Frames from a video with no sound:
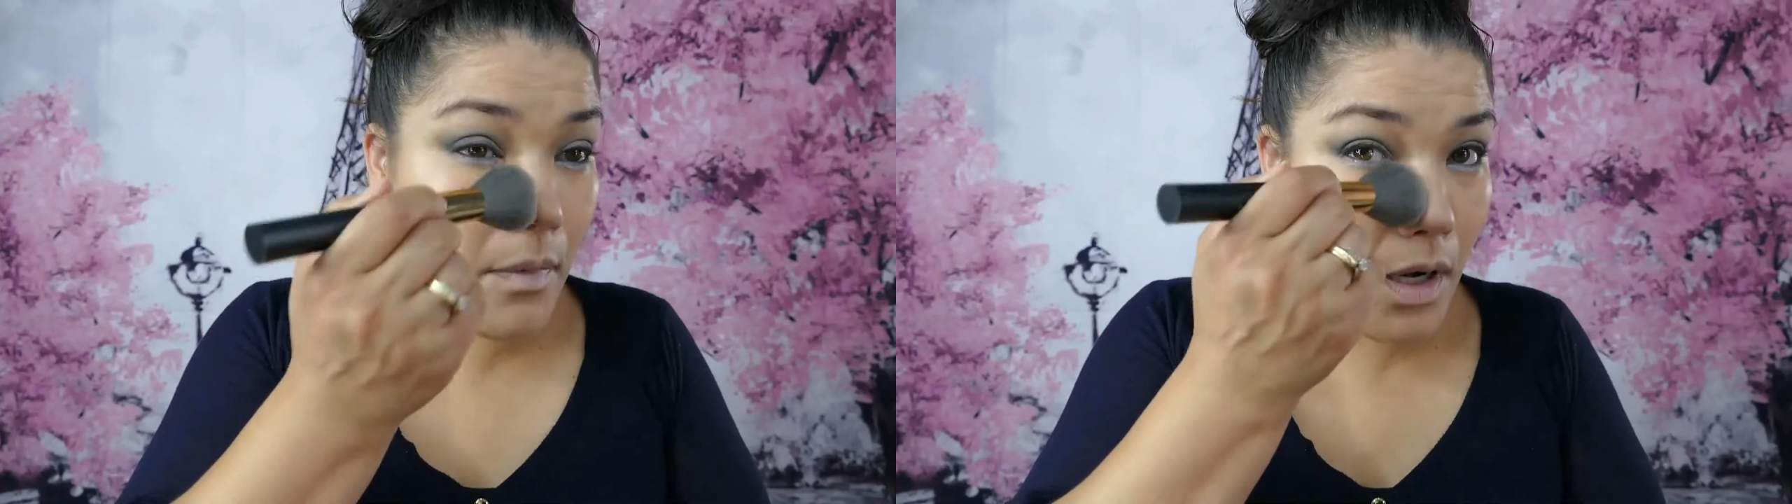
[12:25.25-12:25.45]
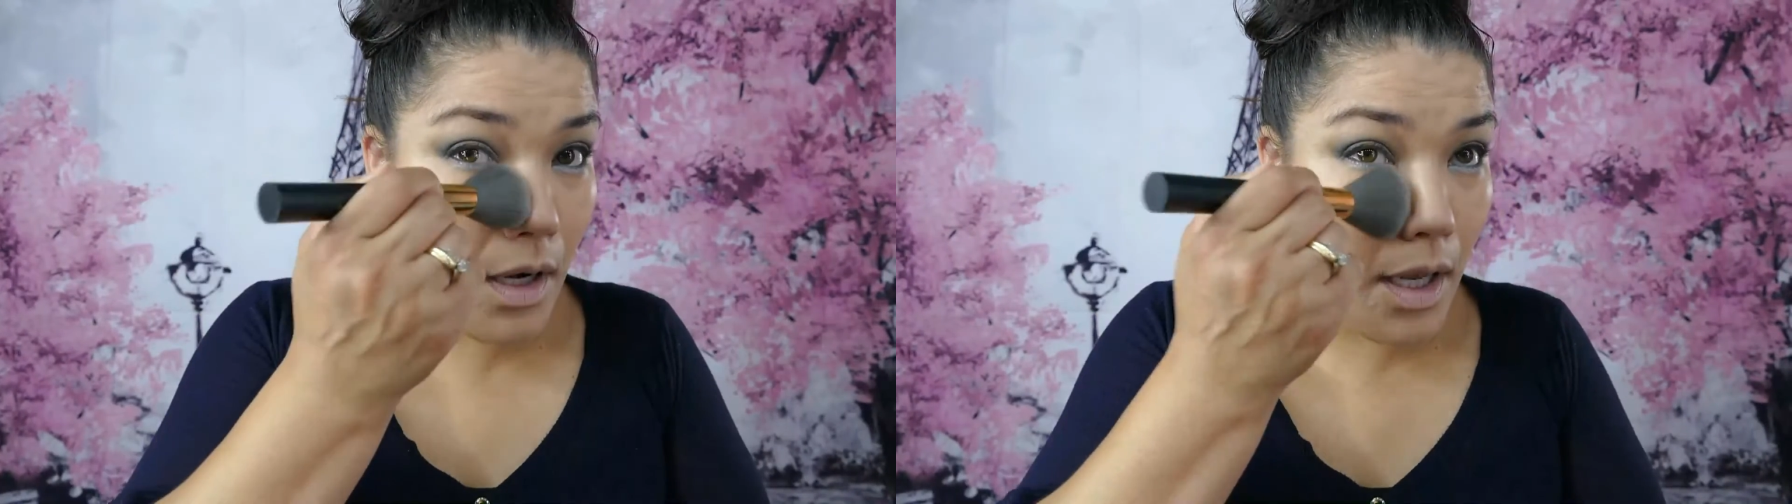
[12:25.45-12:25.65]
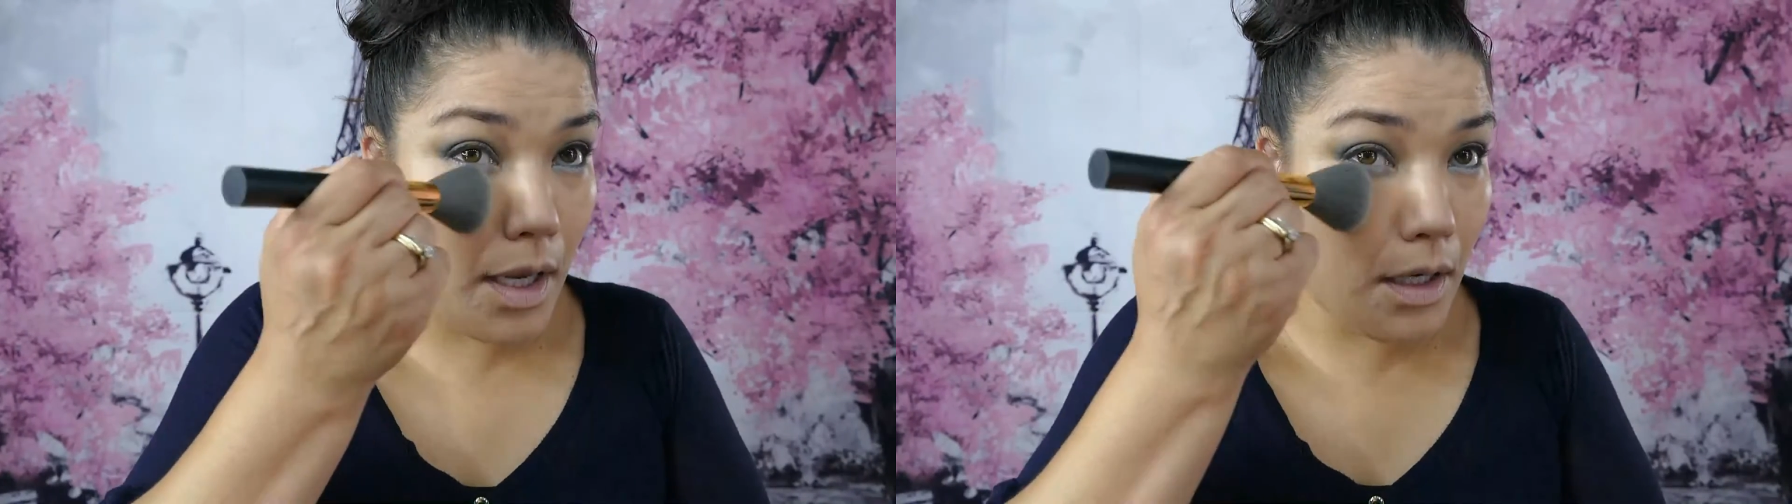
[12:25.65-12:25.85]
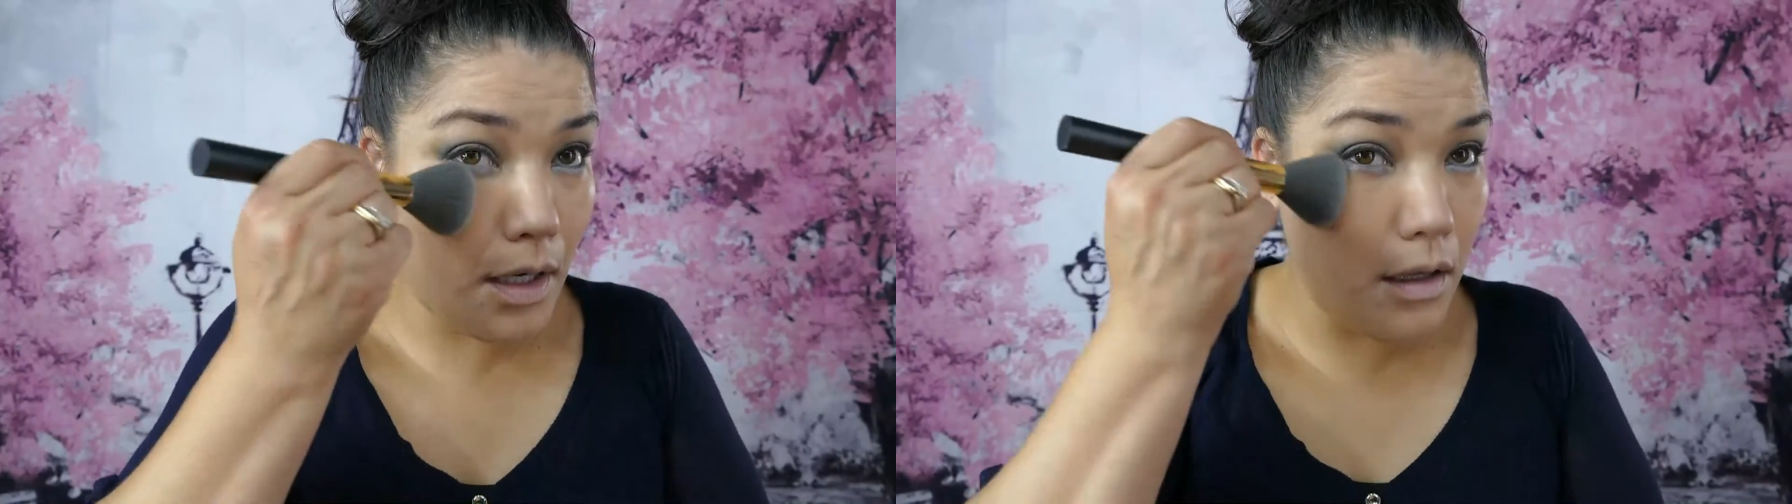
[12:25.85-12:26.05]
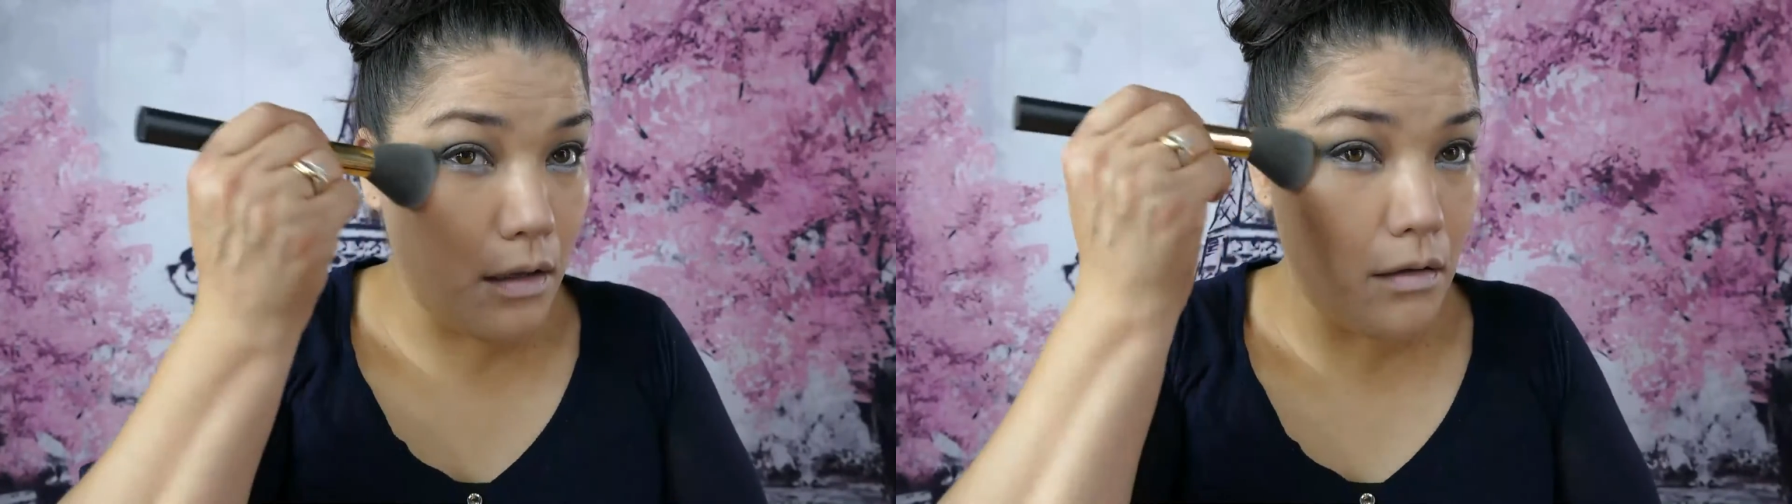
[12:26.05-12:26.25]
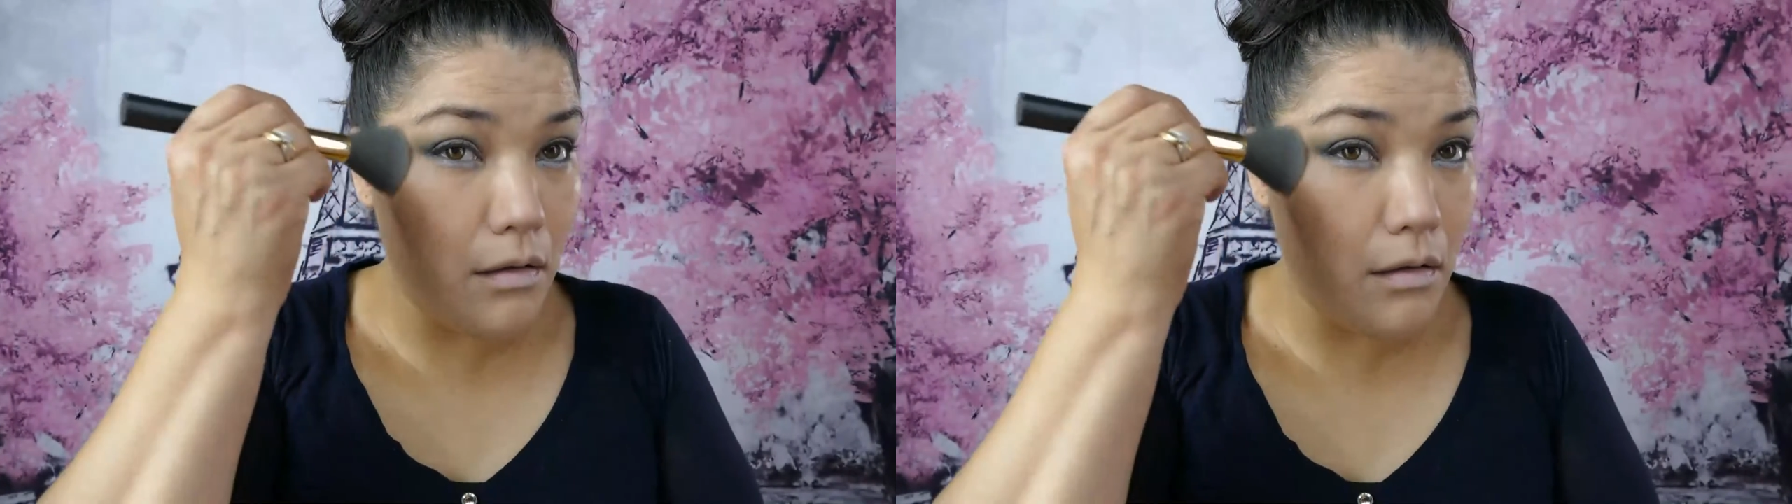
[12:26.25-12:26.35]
lightly